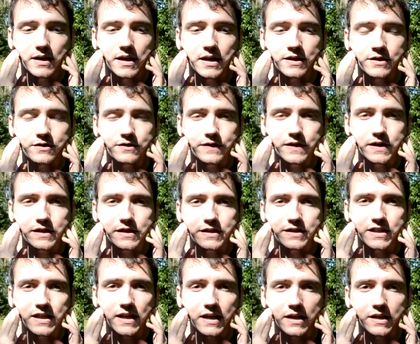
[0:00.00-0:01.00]
And you'll feel a
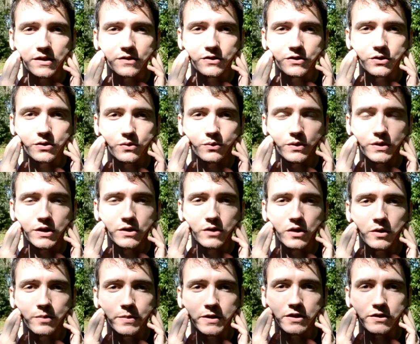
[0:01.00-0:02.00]
change when you
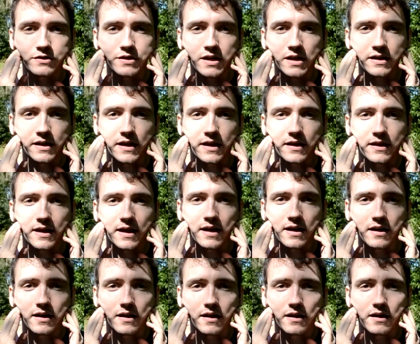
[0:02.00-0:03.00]
open your jaw like that.
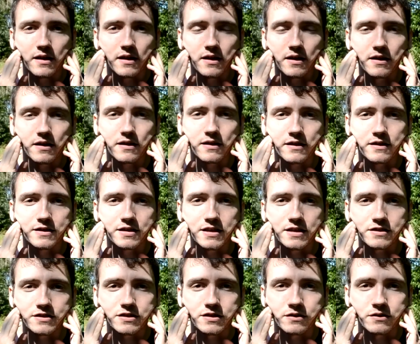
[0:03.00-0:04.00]
The
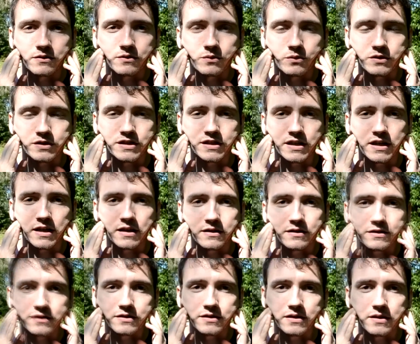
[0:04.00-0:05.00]
tension will
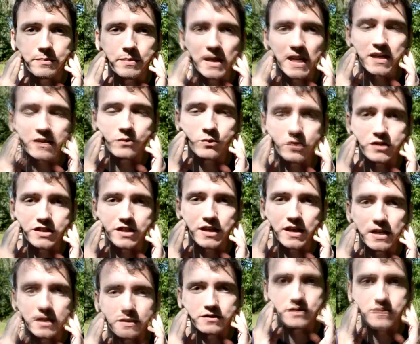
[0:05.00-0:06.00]
change, the pain will change.
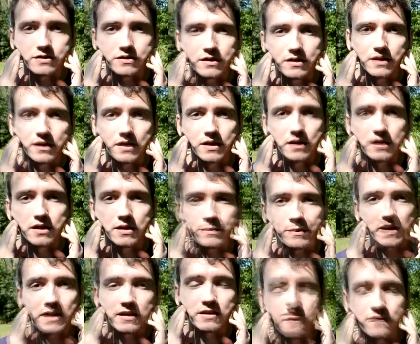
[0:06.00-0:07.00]
You
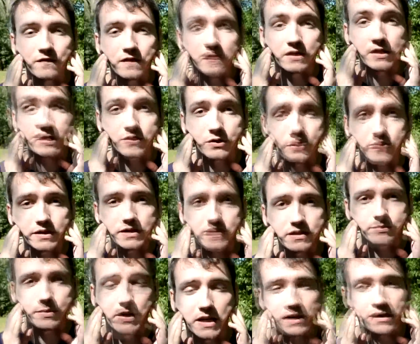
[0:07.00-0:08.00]
might feel increased
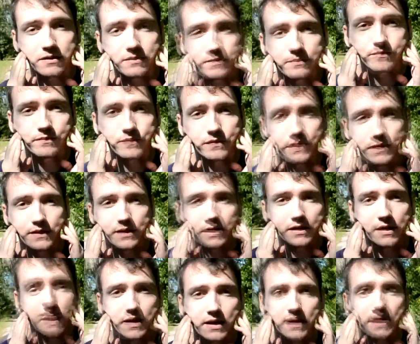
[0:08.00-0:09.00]
pain.
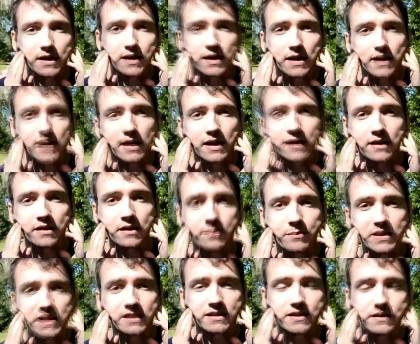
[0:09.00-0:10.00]
And the big